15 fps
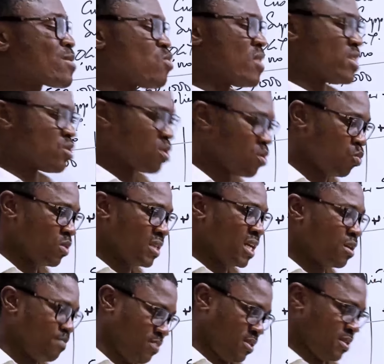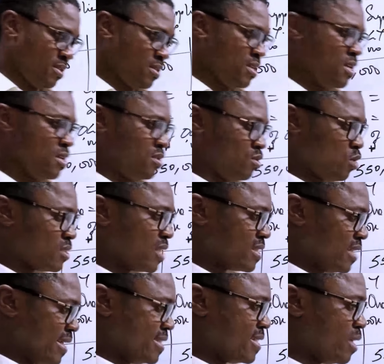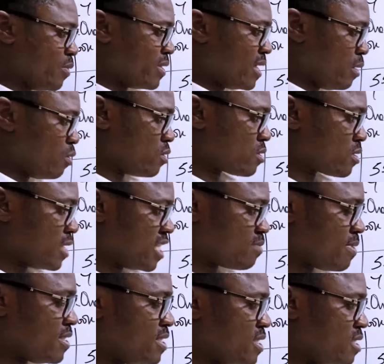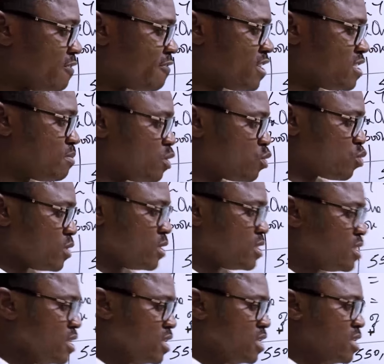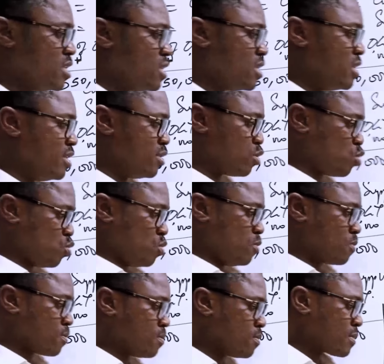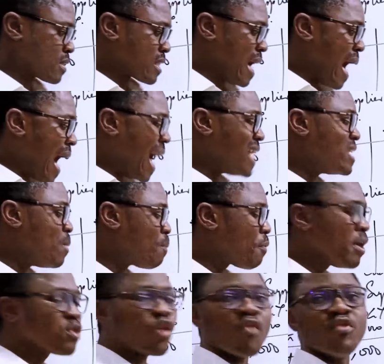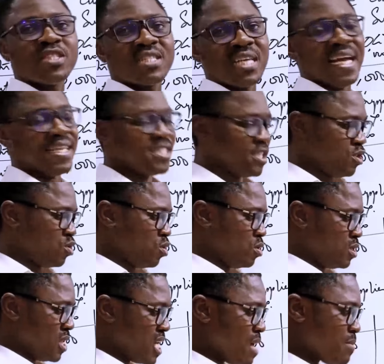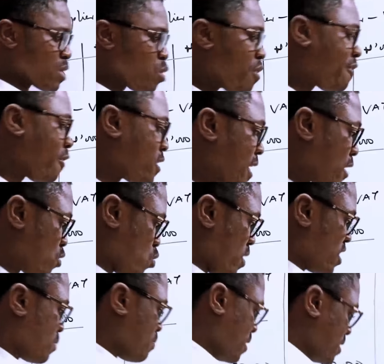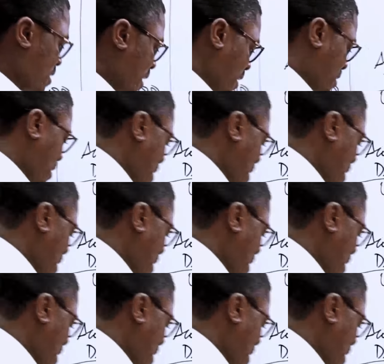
question will now be, just as I said when I was explaining the difference between the two. At the point of utilization, let me go further to express that.